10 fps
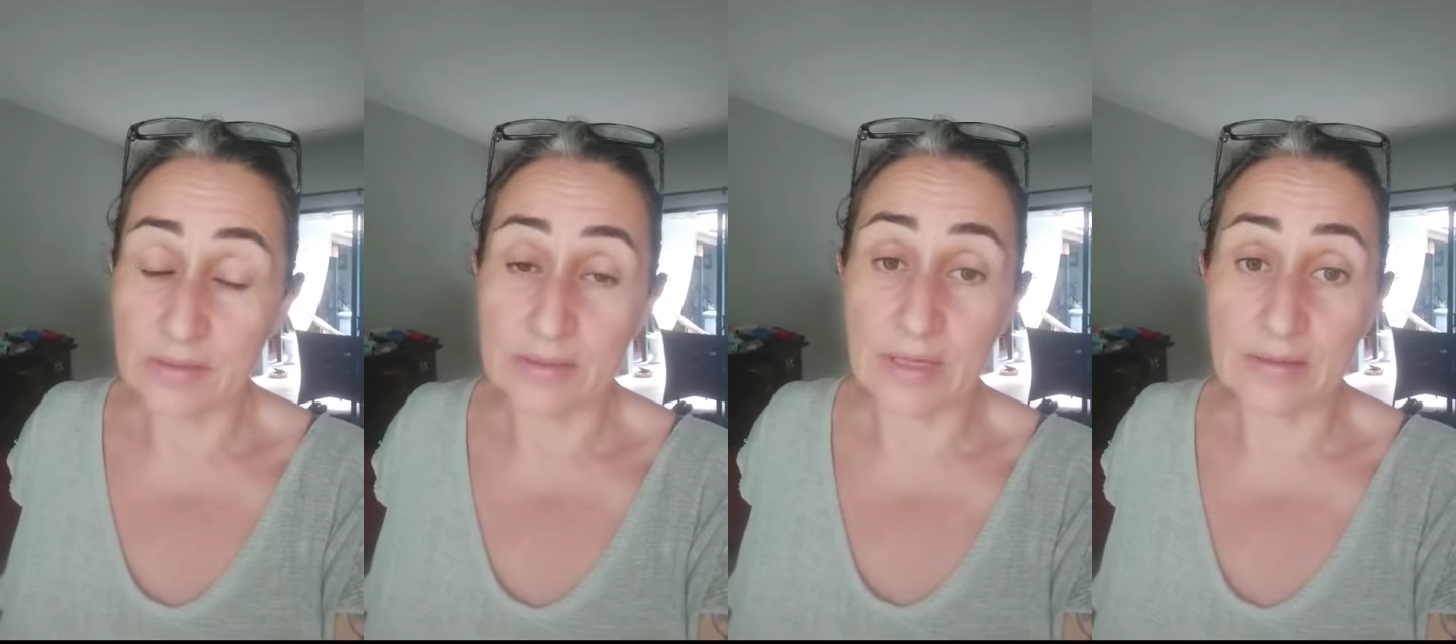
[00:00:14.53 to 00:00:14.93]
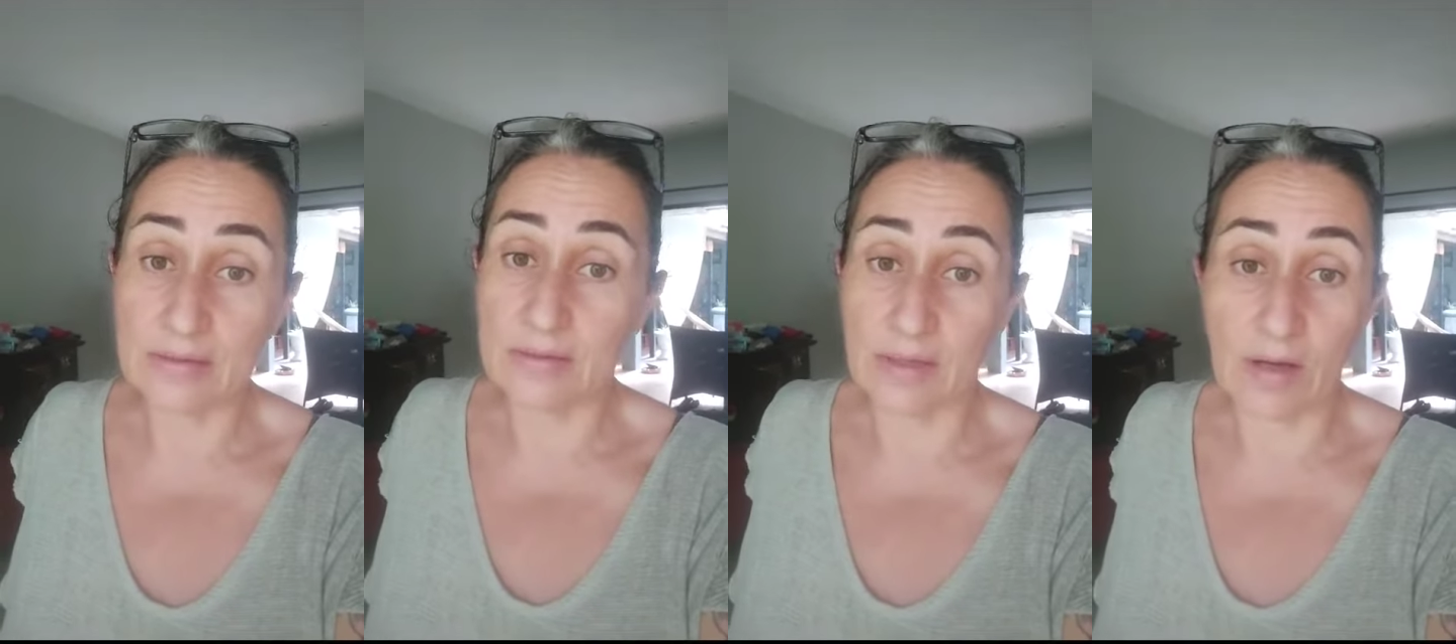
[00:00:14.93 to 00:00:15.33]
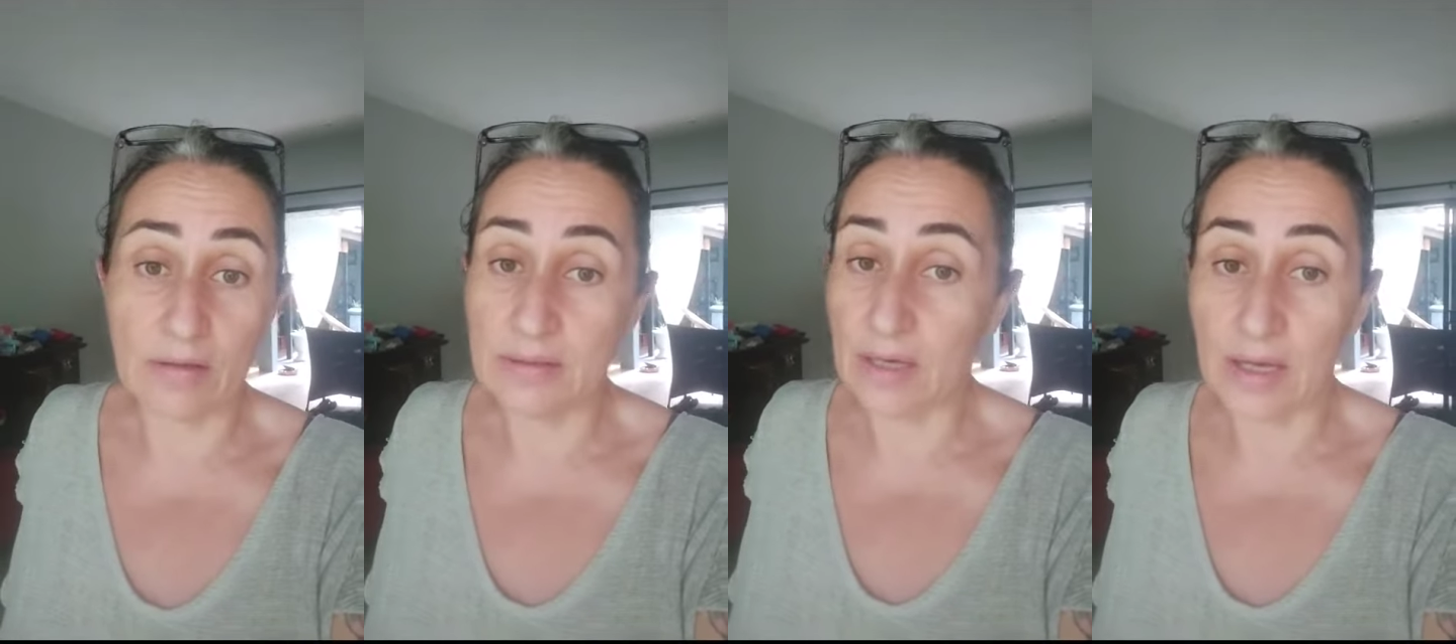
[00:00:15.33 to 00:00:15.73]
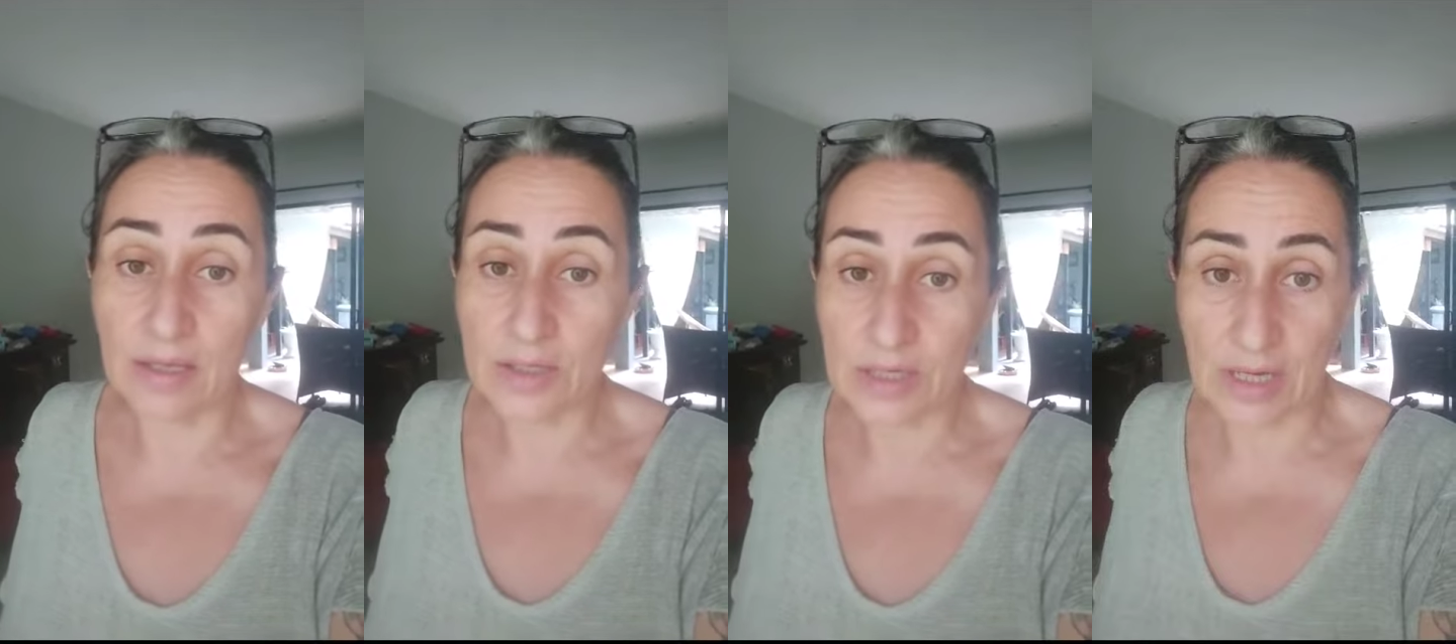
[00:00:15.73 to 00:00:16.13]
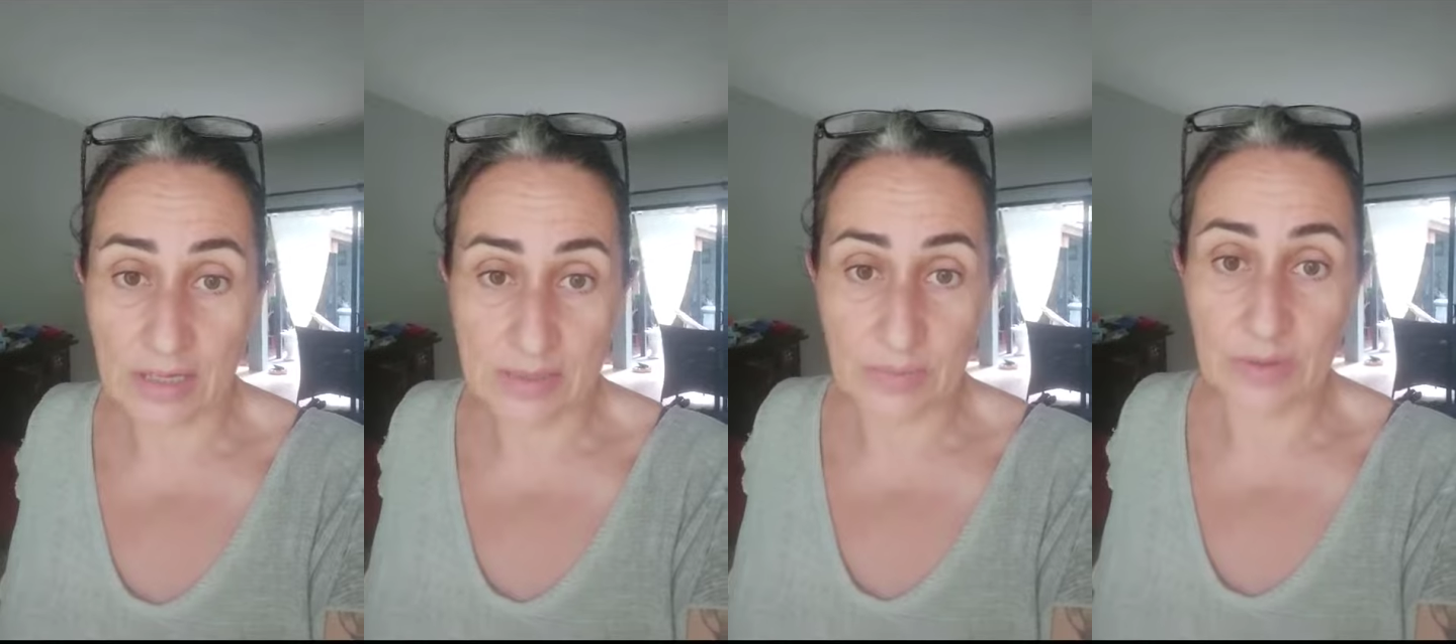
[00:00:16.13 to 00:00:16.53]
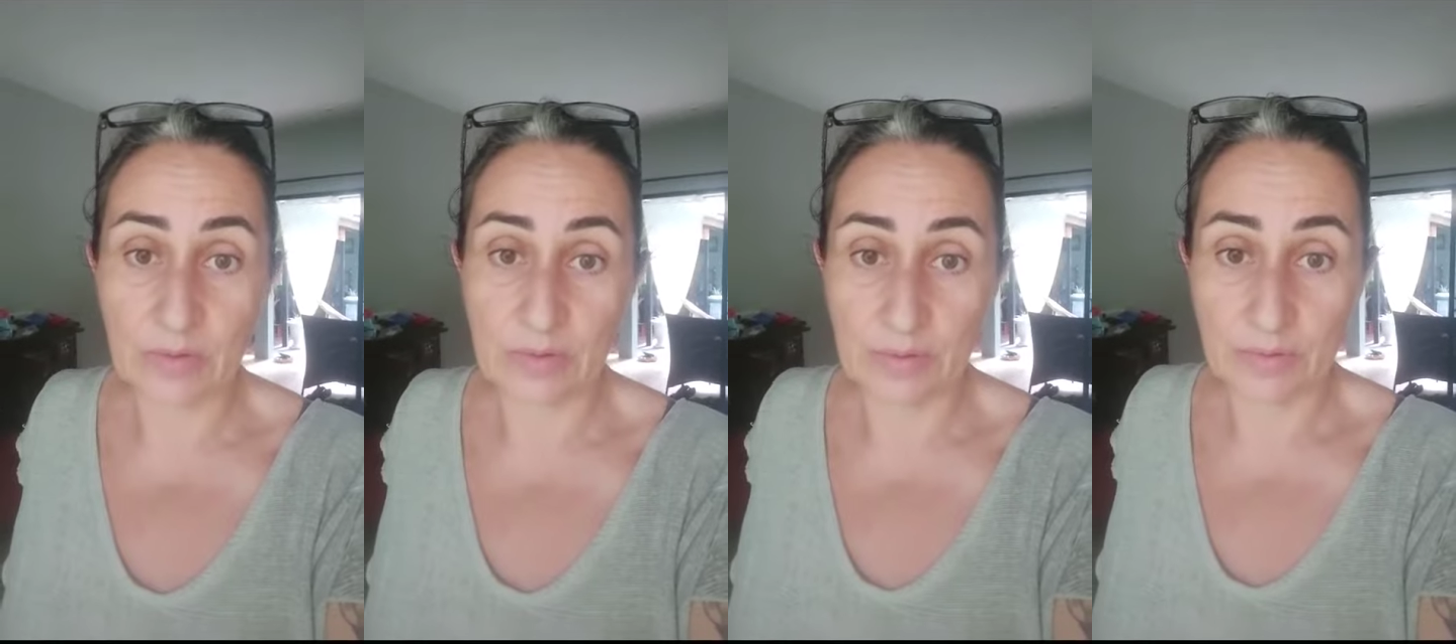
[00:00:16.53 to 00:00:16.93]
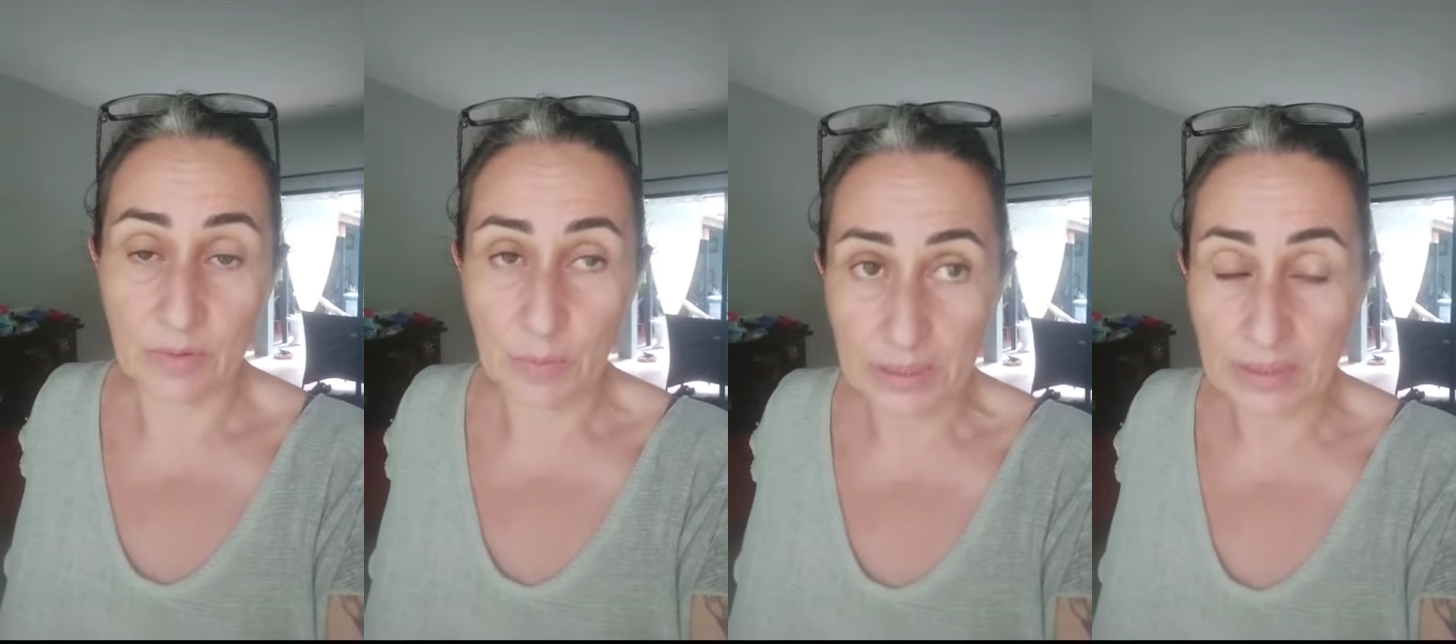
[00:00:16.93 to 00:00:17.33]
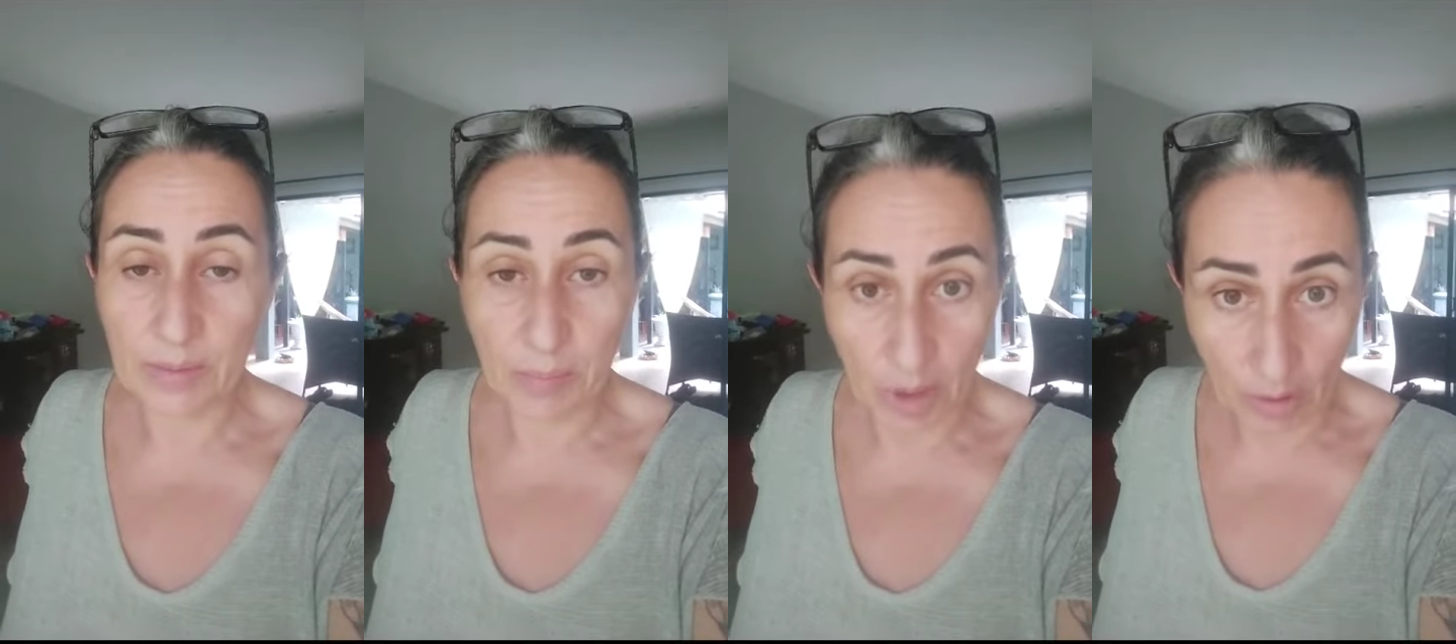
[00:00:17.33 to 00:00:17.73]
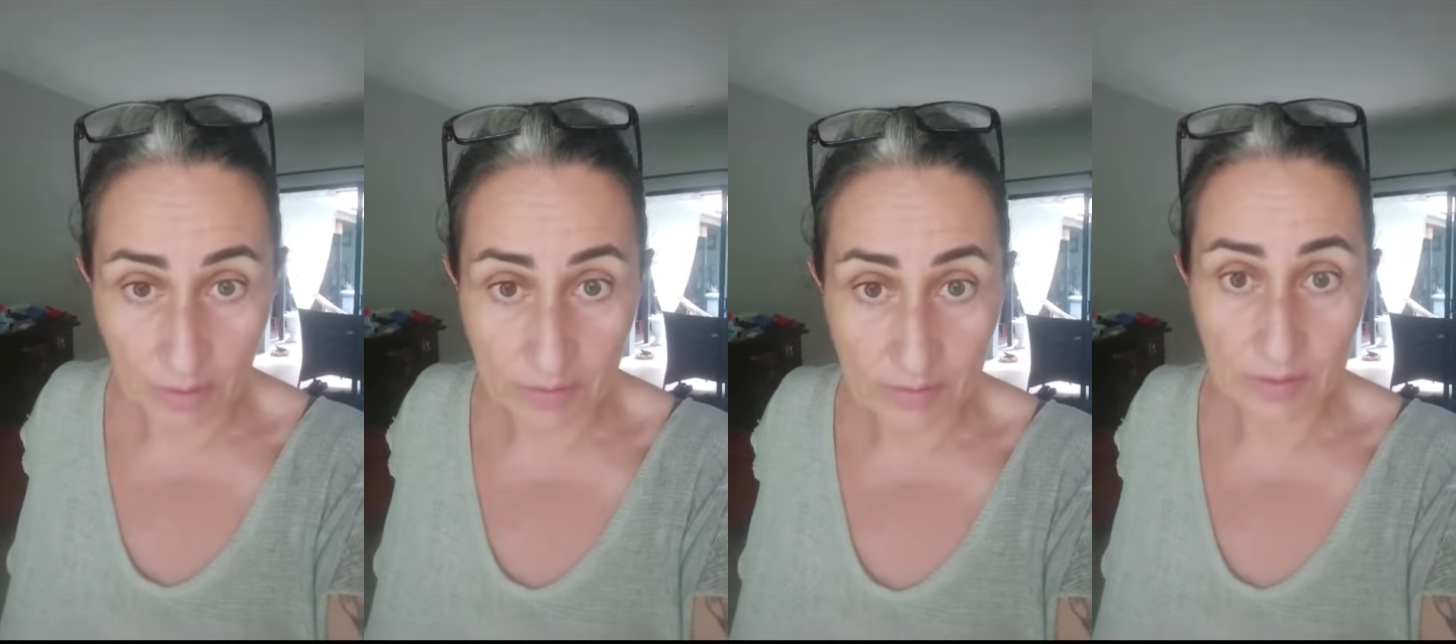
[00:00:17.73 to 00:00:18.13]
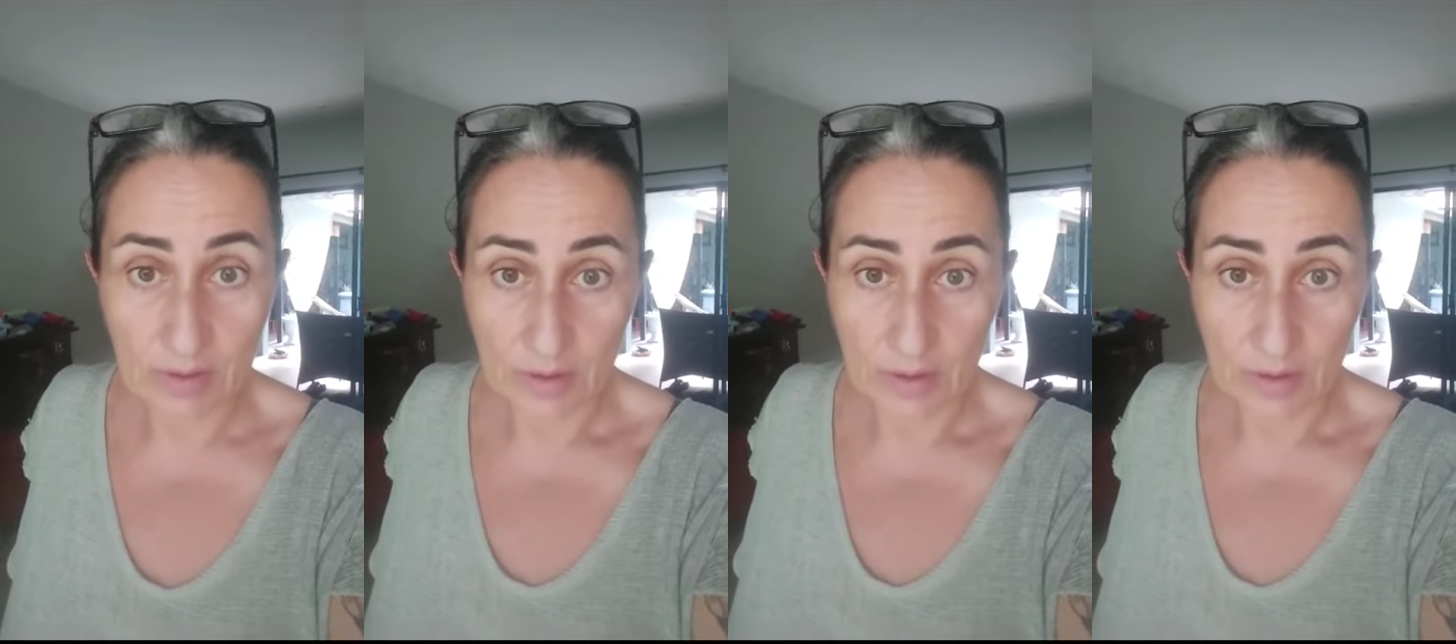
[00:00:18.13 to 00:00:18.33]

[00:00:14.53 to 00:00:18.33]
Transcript: that all the energy has been completely blocked.